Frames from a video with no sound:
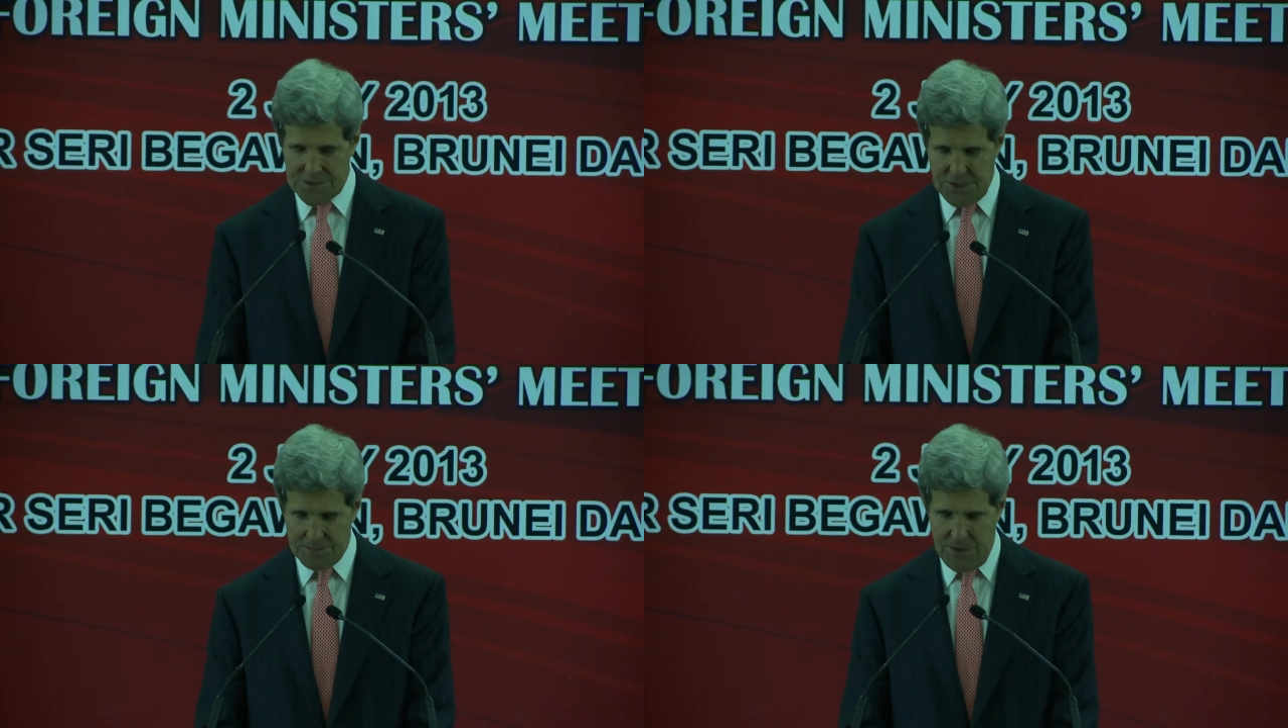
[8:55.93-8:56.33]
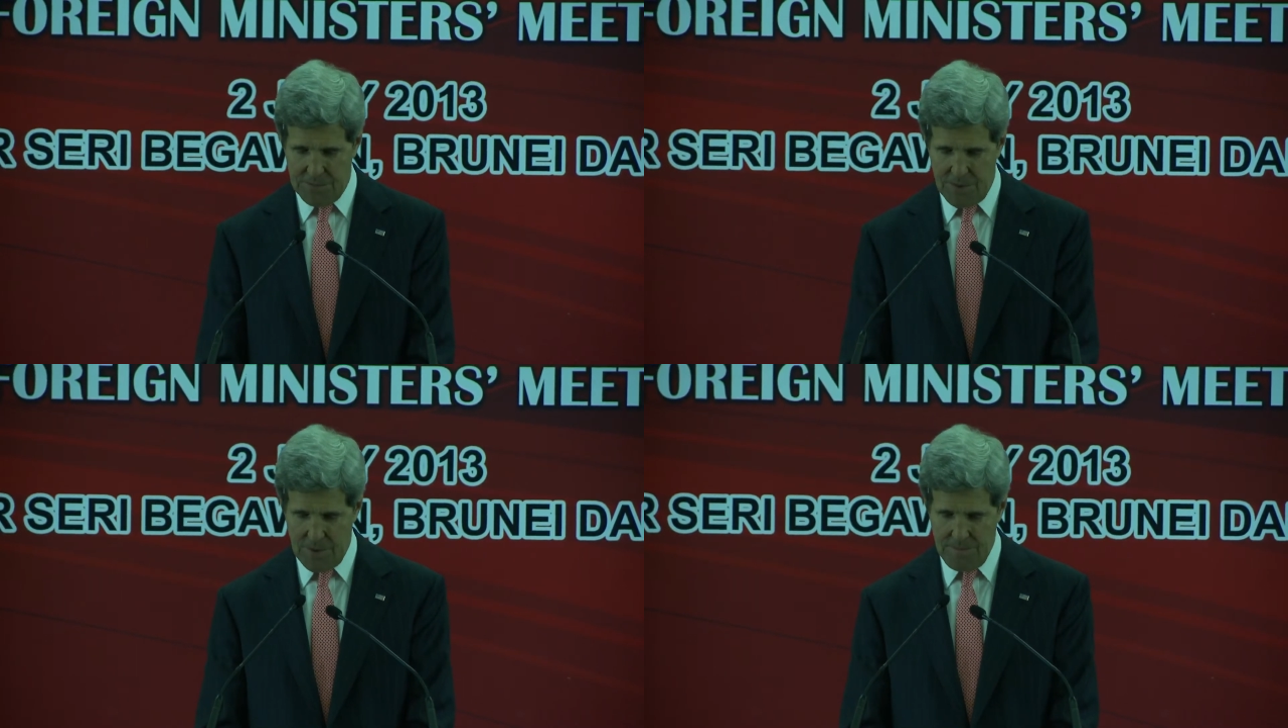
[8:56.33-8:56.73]

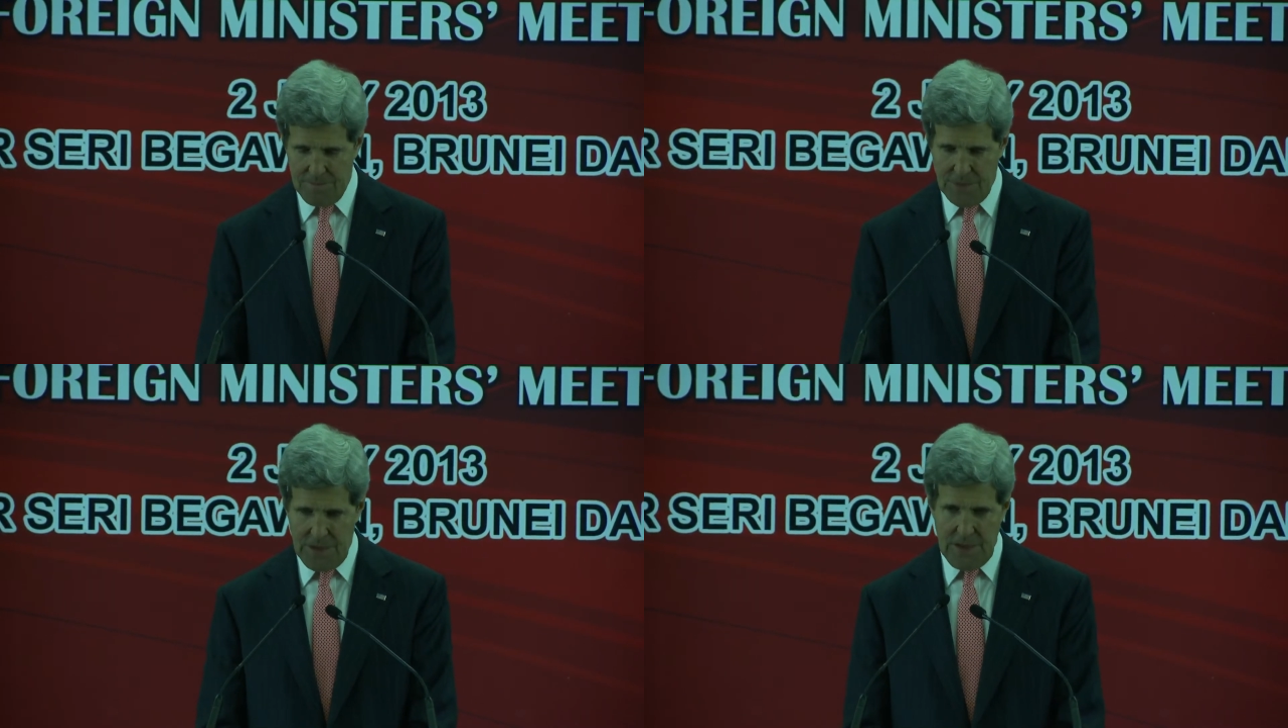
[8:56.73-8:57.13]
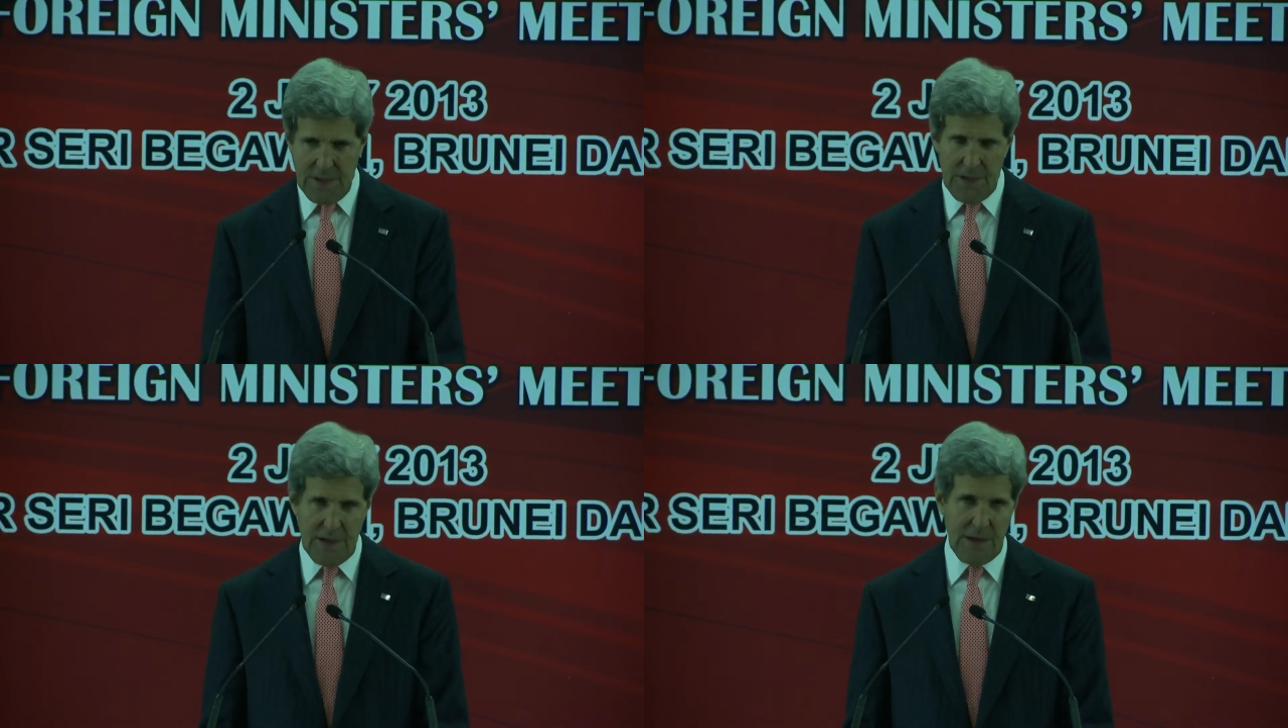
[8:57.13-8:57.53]
September.
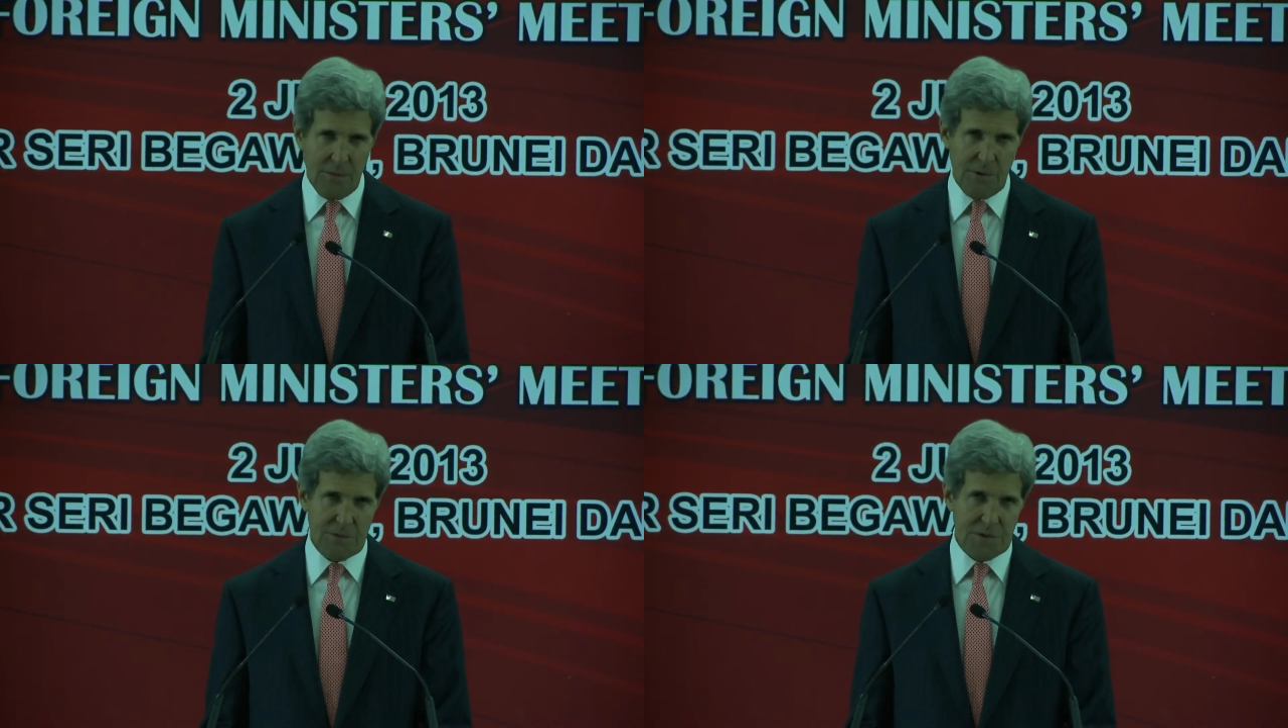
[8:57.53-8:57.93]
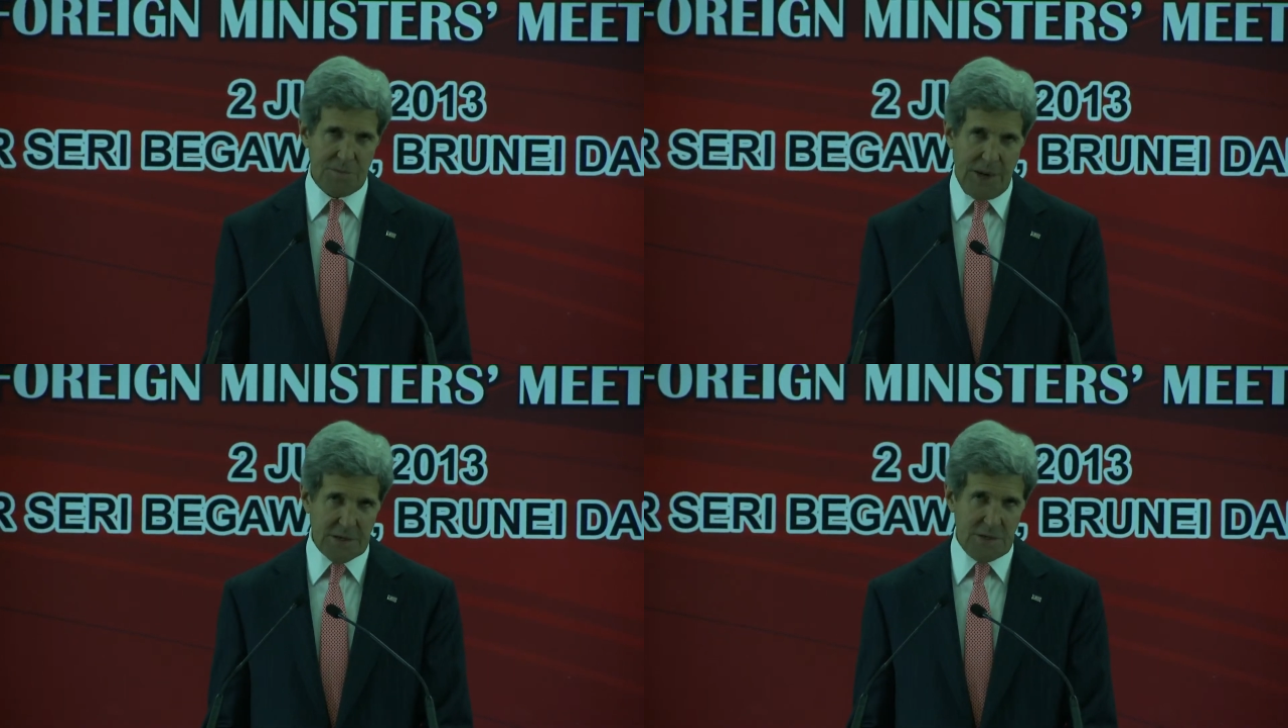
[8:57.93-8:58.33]
With
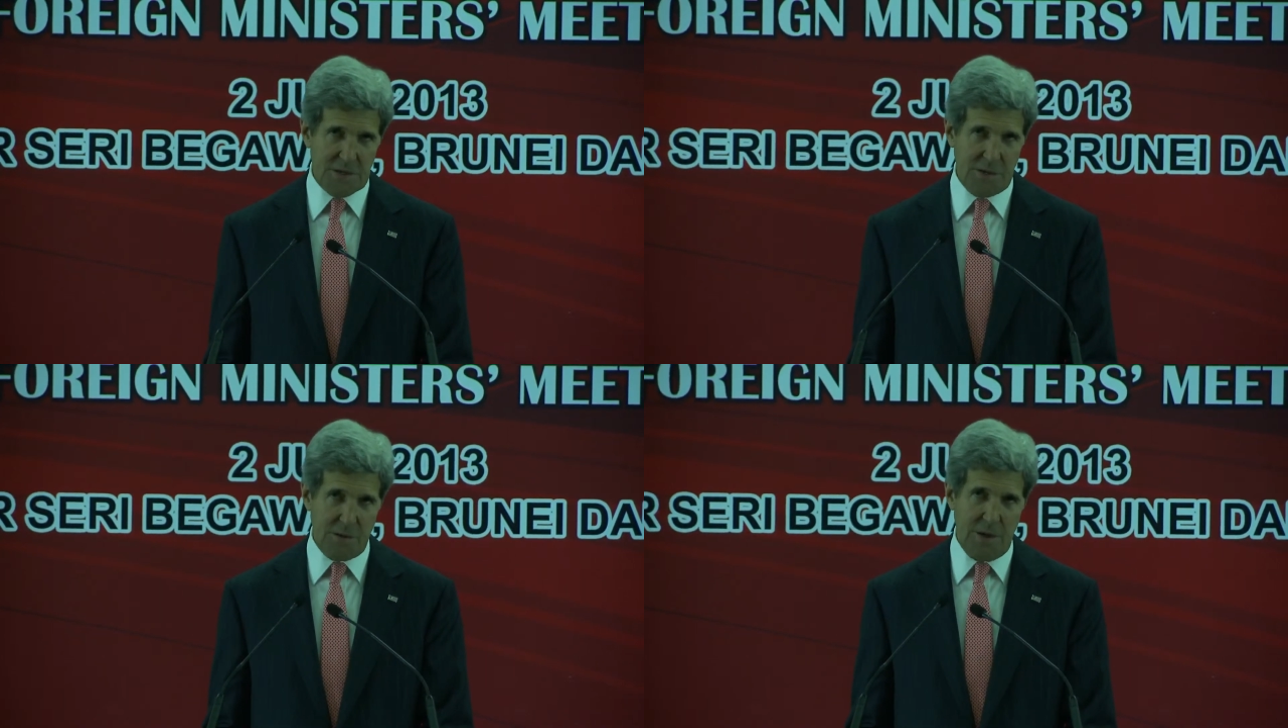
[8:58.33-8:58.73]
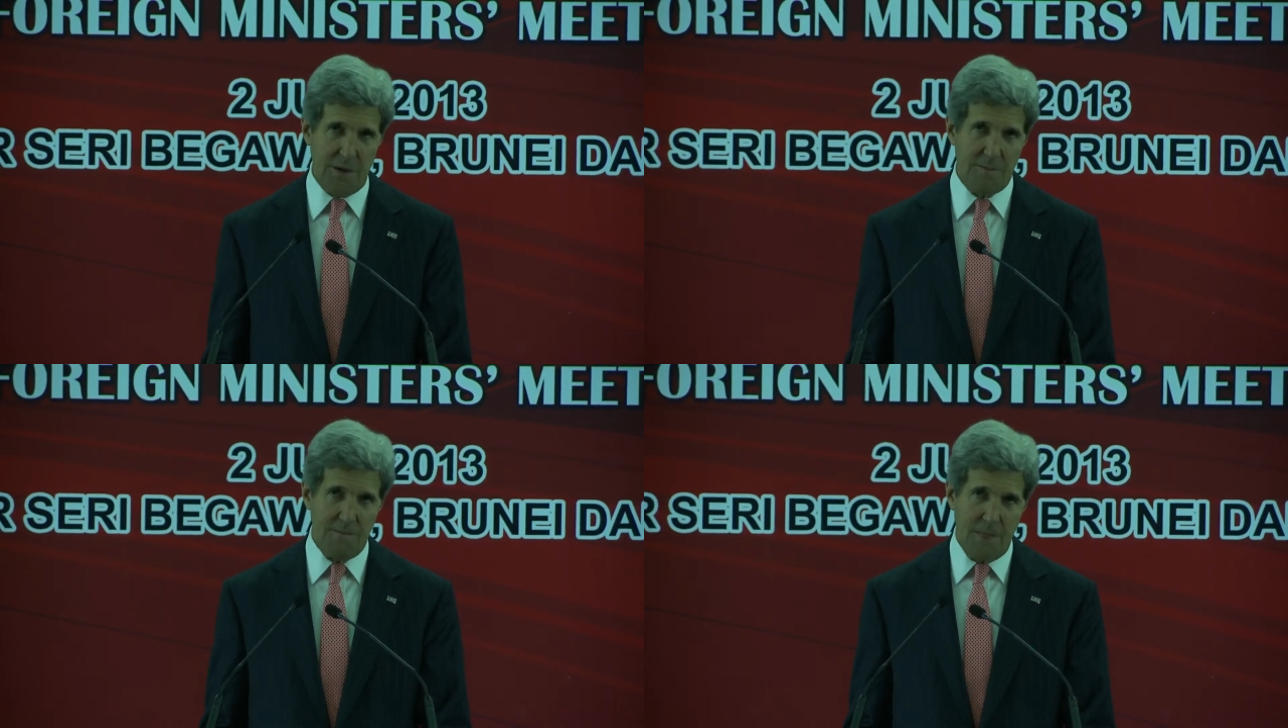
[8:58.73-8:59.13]
respect to
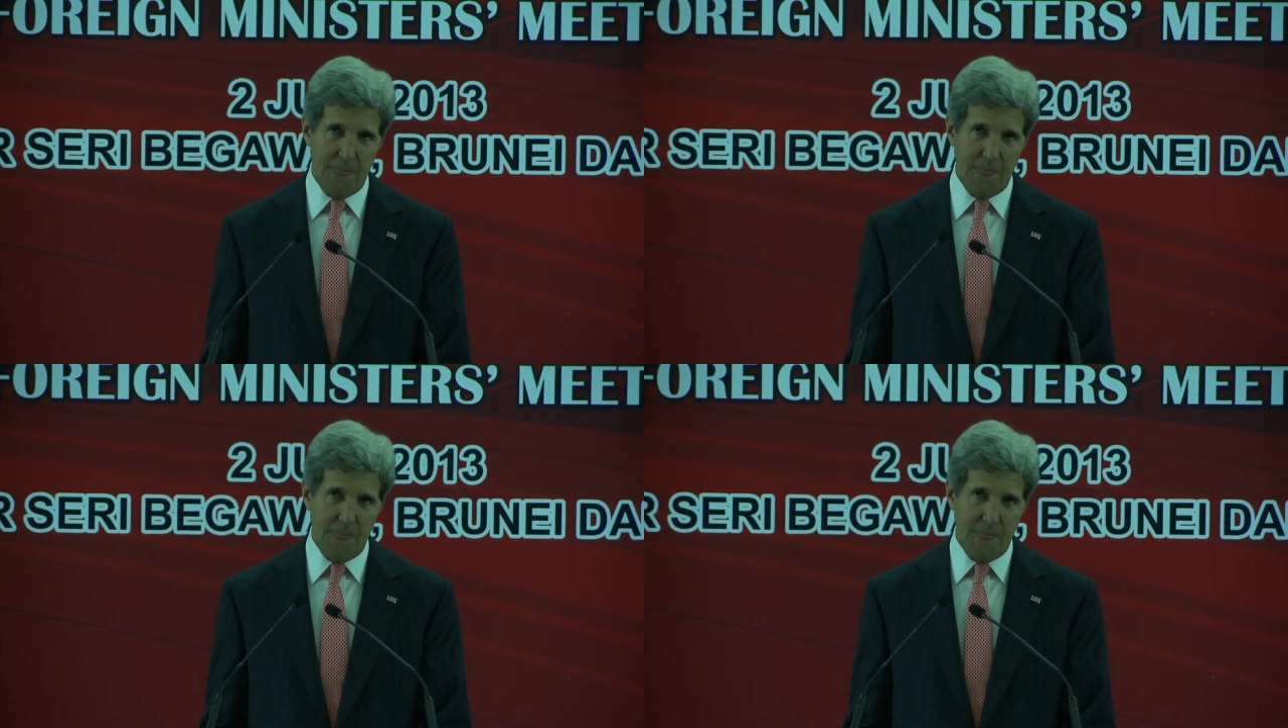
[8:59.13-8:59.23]
Syria,